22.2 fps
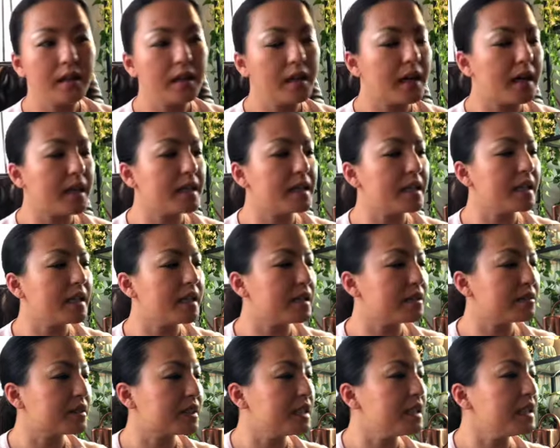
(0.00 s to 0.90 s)

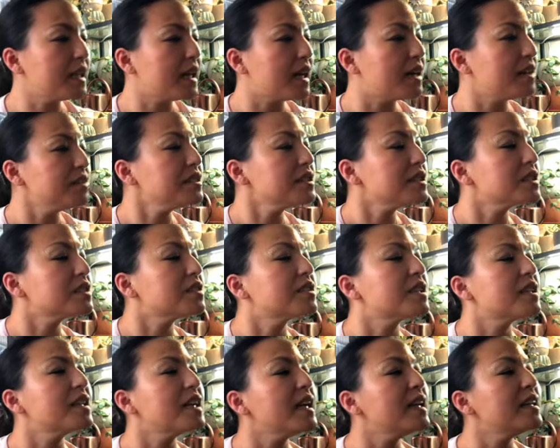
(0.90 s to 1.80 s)
IKEA greenhouse. So
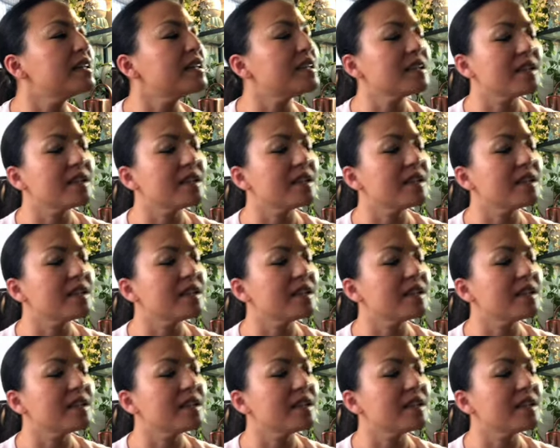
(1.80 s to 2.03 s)
in the